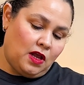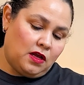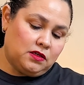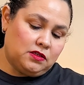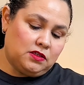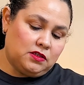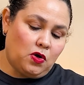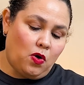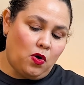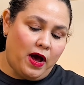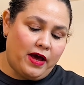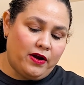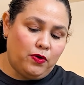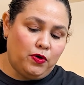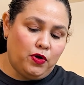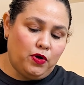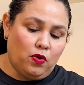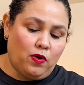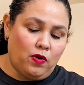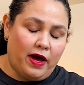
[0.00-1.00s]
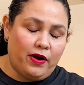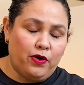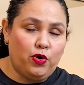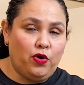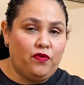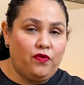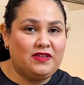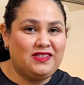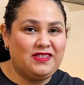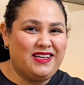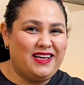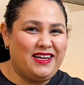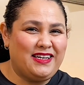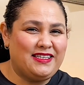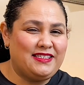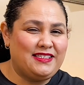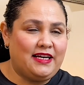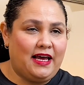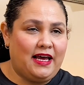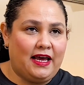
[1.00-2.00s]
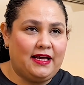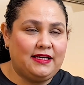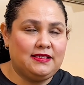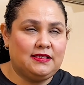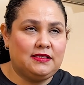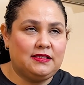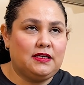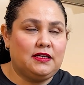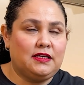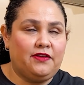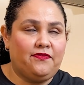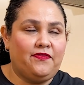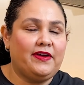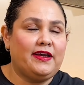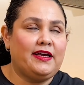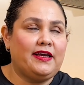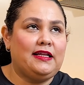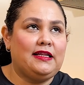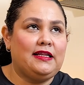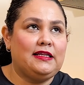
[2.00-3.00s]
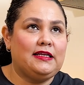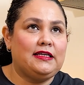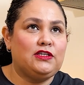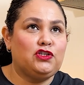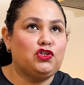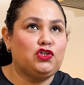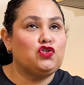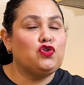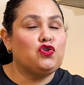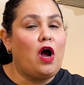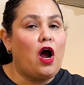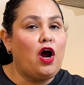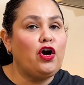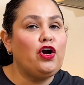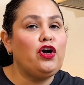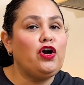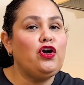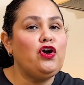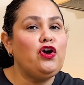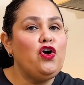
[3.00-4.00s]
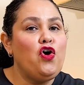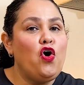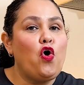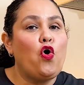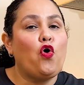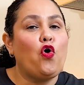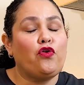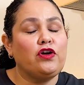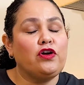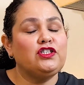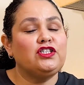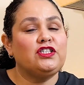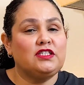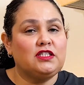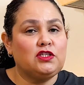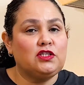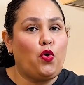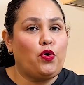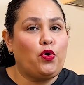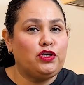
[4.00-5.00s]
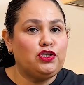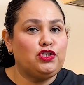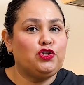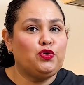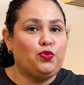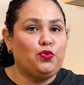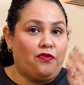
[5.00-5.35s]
So I don't know if it's gonna taste significantly stronger or it's just going to